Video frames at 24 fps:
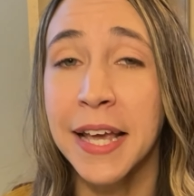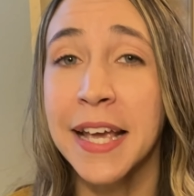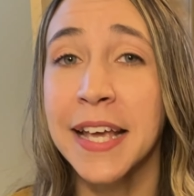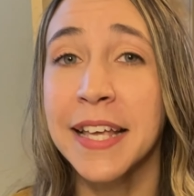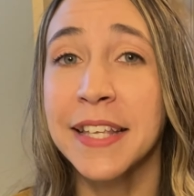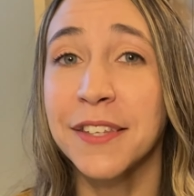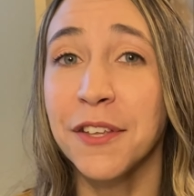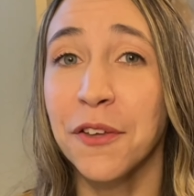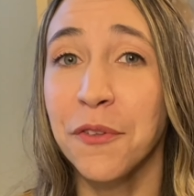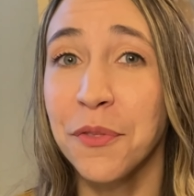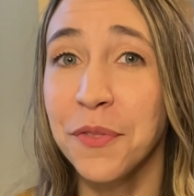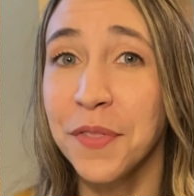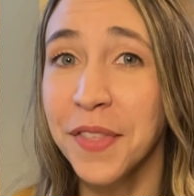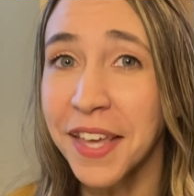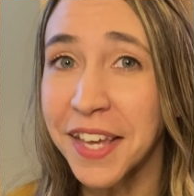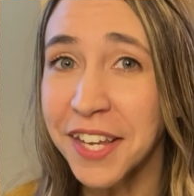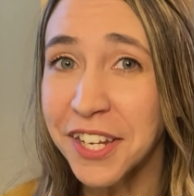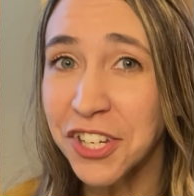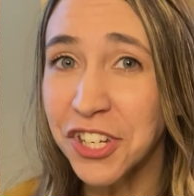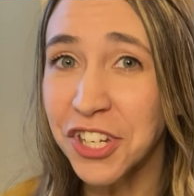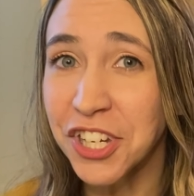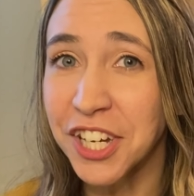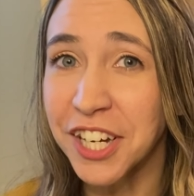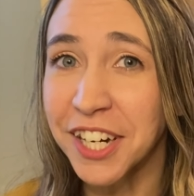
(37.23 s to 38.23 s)
So this
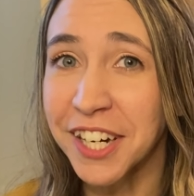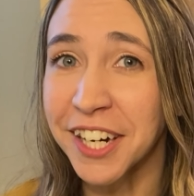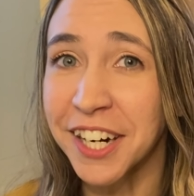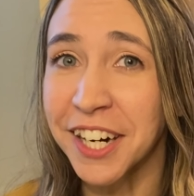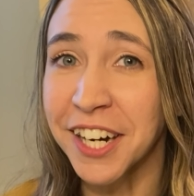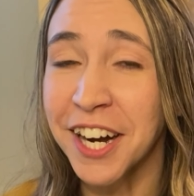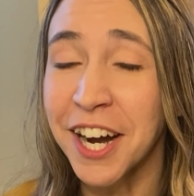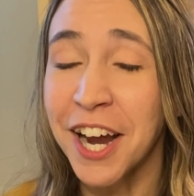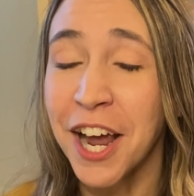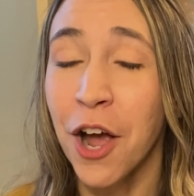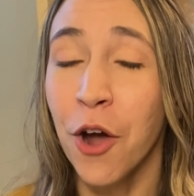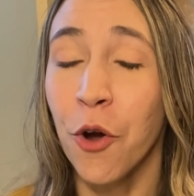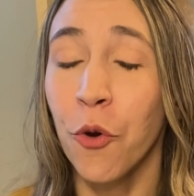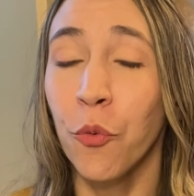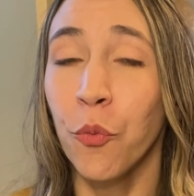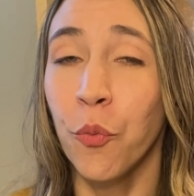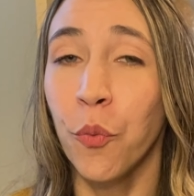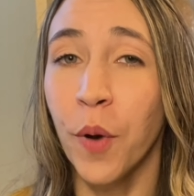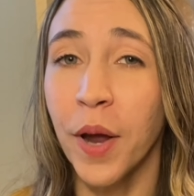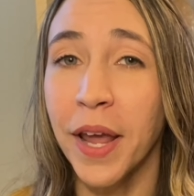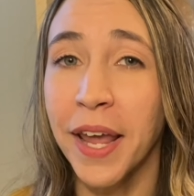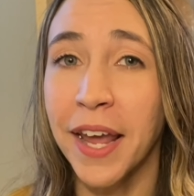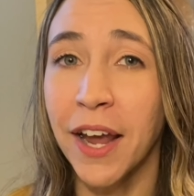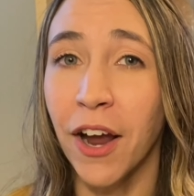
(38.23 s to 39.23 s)
year,
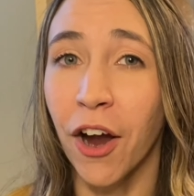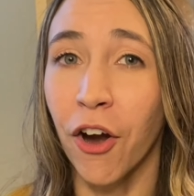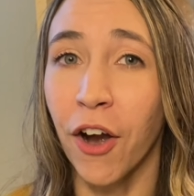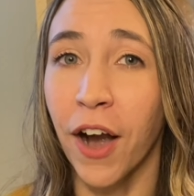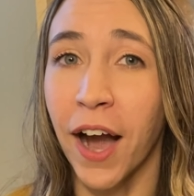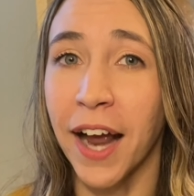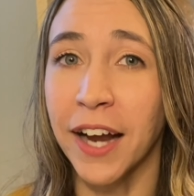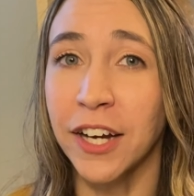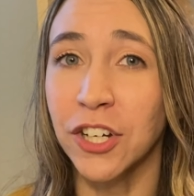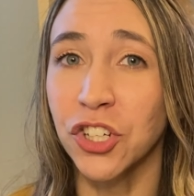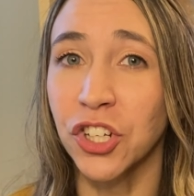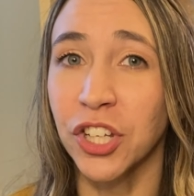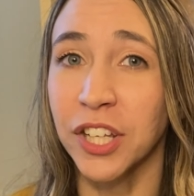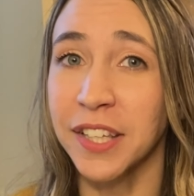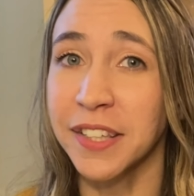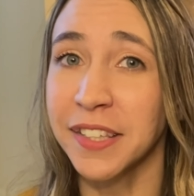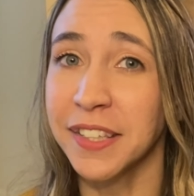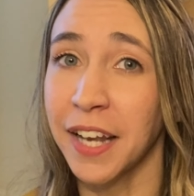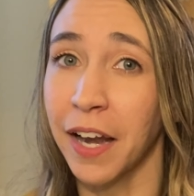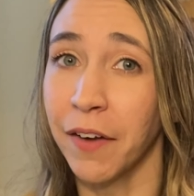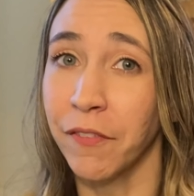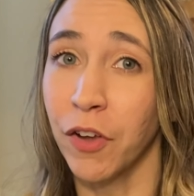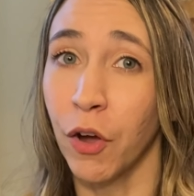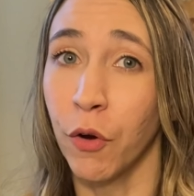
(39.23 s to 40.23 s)
we are actually, instead
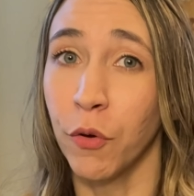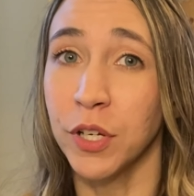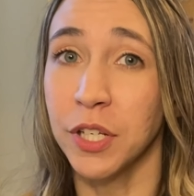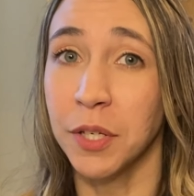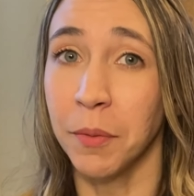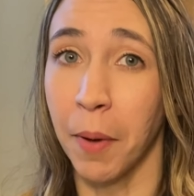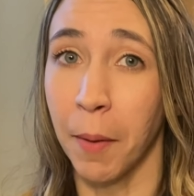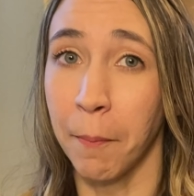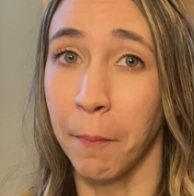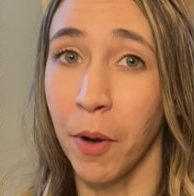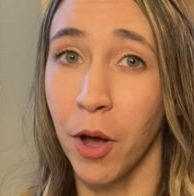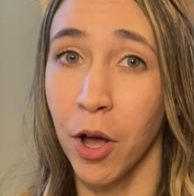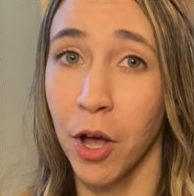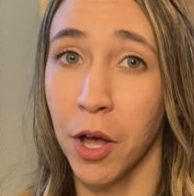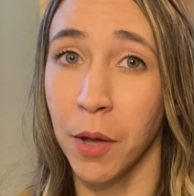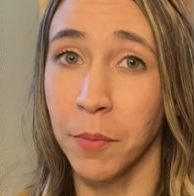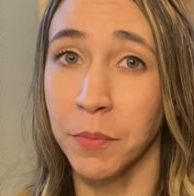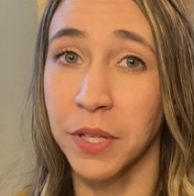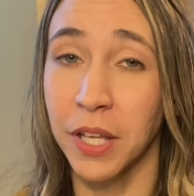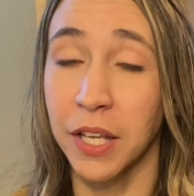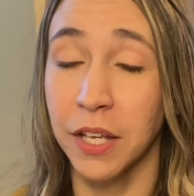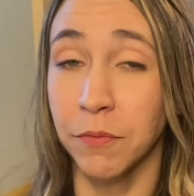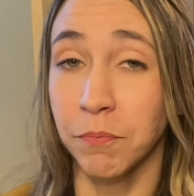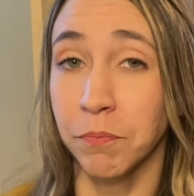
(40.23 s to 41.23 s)
of going to my mom's,
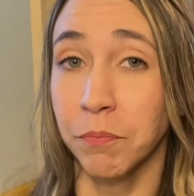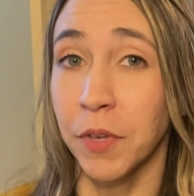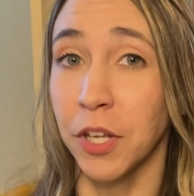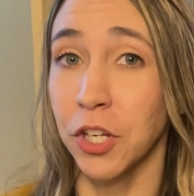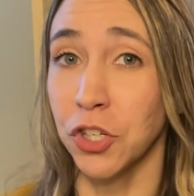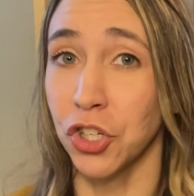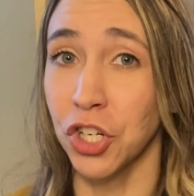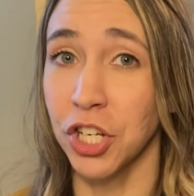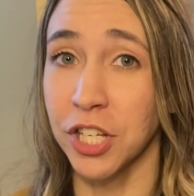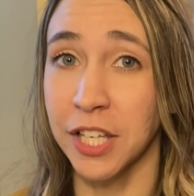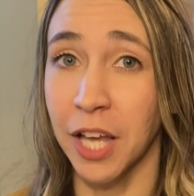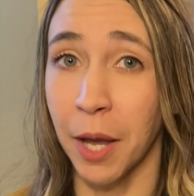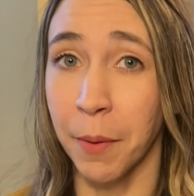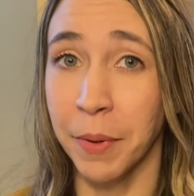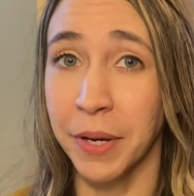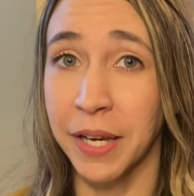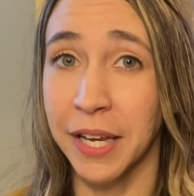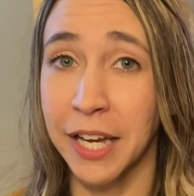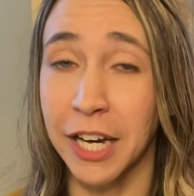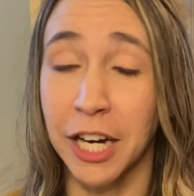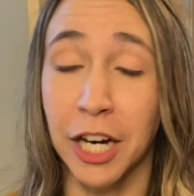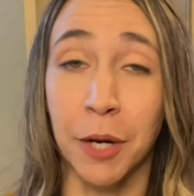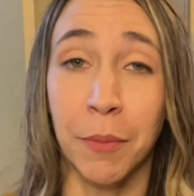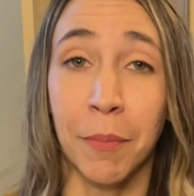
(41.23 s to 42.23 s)
she's coming
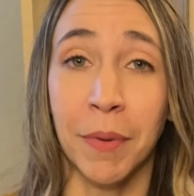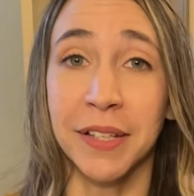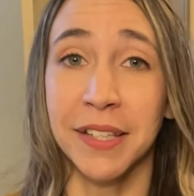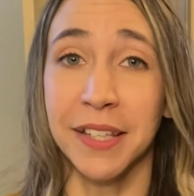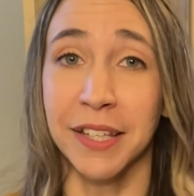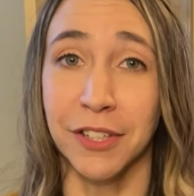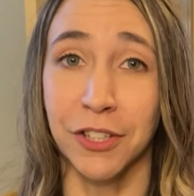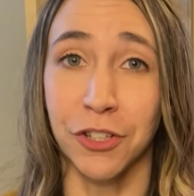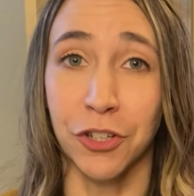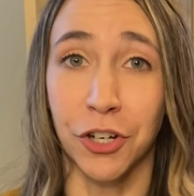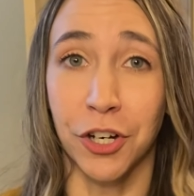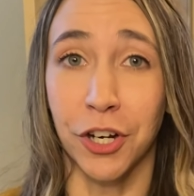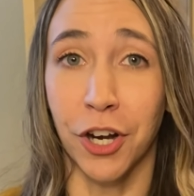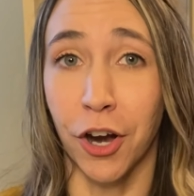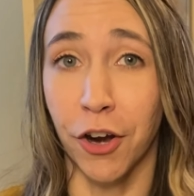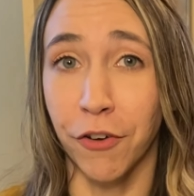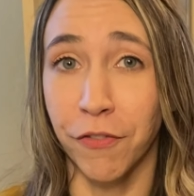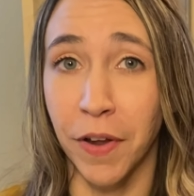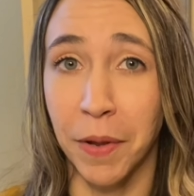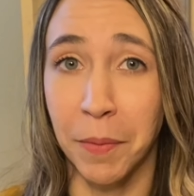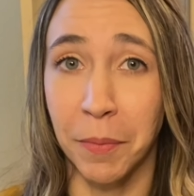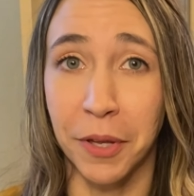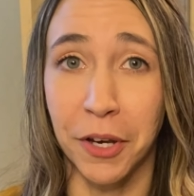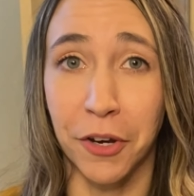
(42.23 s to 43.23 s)
here, my sister and her
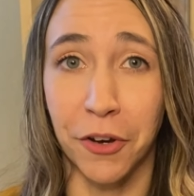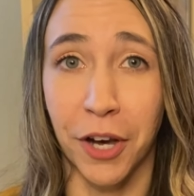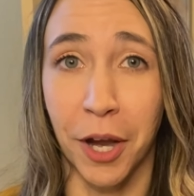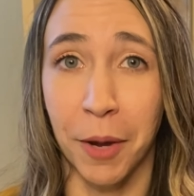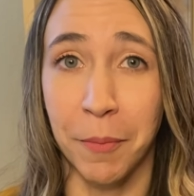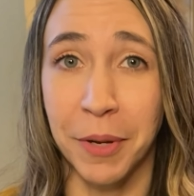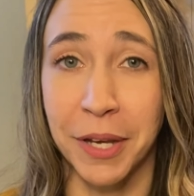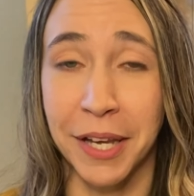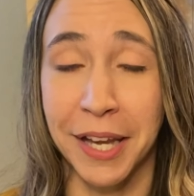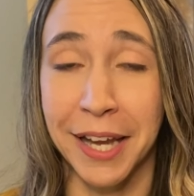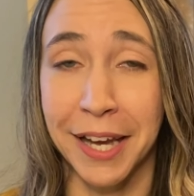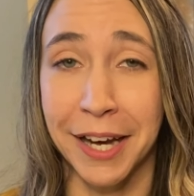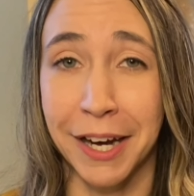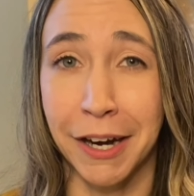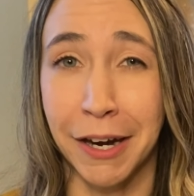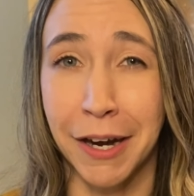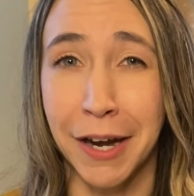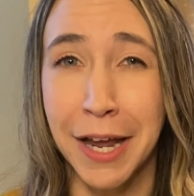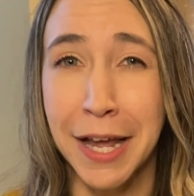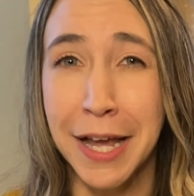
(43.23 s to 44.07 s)
family are coming here.